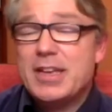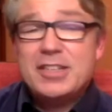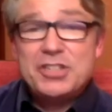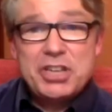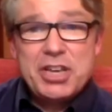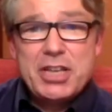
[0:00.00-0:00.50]

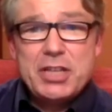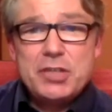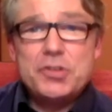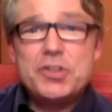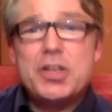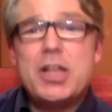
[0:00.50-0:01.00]
chained
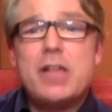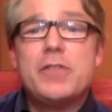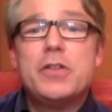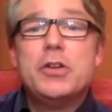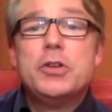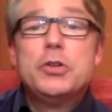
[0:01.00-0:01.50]
yourself
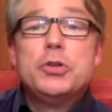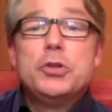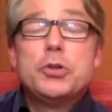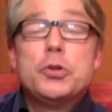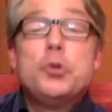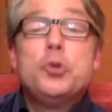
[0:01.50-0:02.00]
to
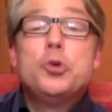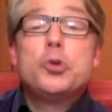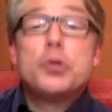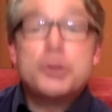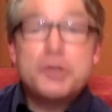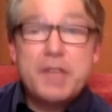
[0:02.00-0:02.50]
your
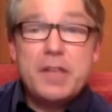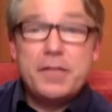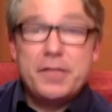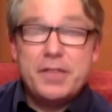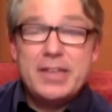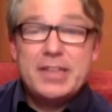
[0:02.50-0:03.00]
do-it-yourself,